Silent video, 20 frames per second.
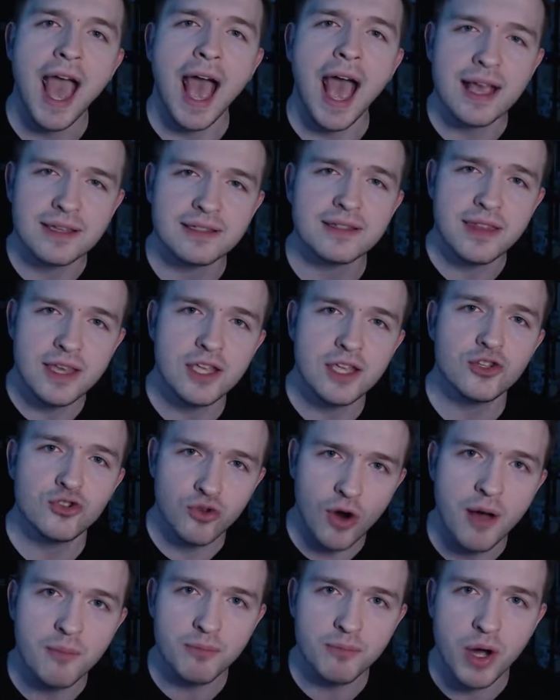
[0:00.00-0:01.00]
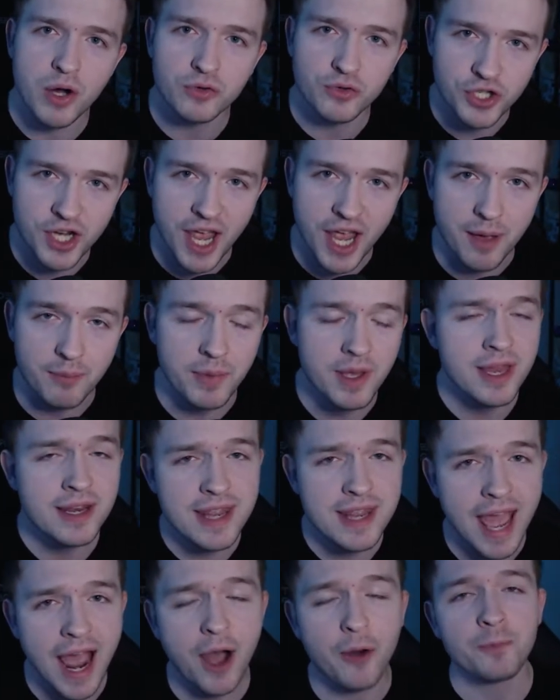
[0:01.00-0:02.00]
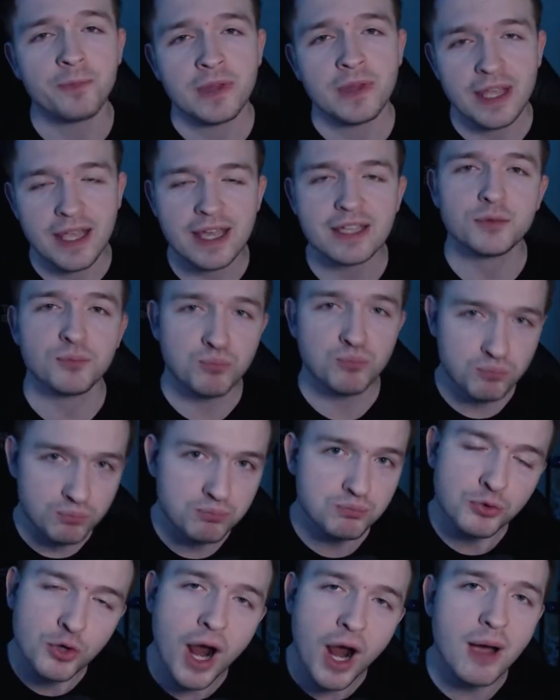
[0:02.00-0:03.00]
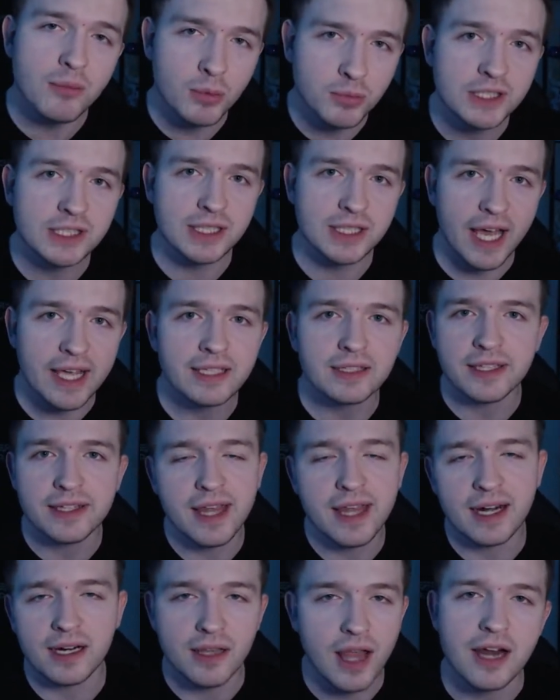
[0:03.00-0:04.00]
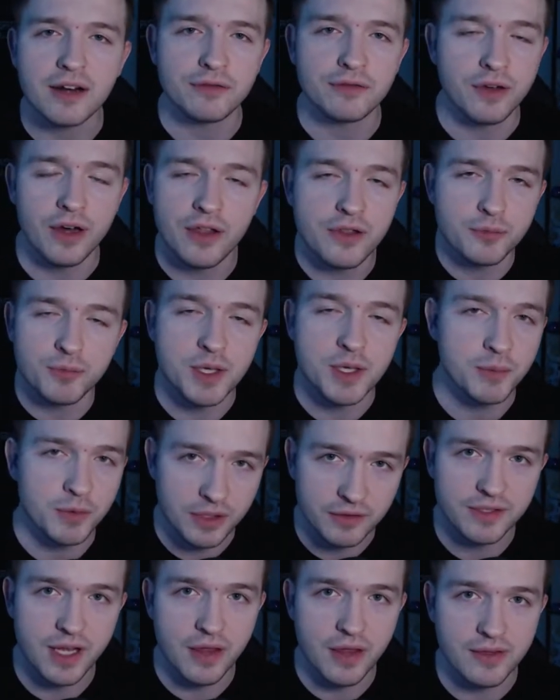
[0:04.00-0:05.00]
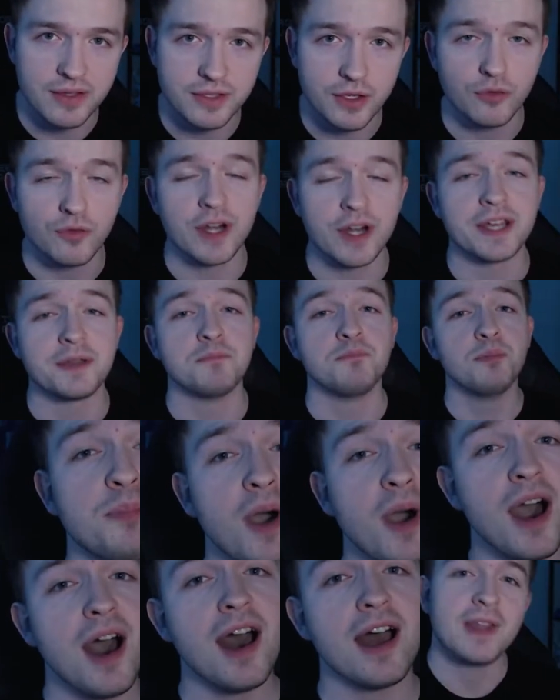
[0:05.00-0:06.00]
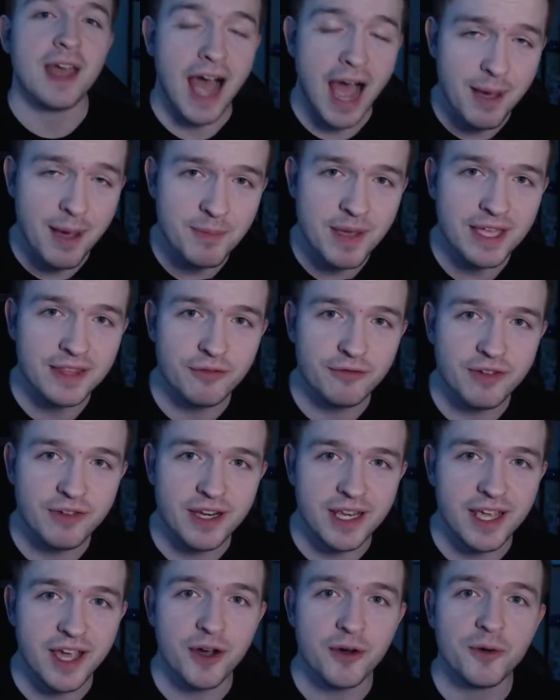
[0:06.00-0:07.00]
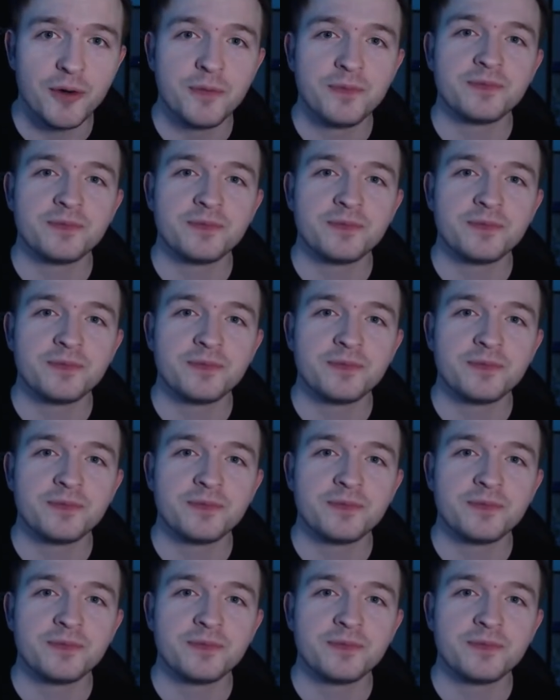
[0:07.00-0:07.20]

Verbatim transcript: as the trombone champ. Now, it's probably likely that a lot of other people have done this already, but I made the video,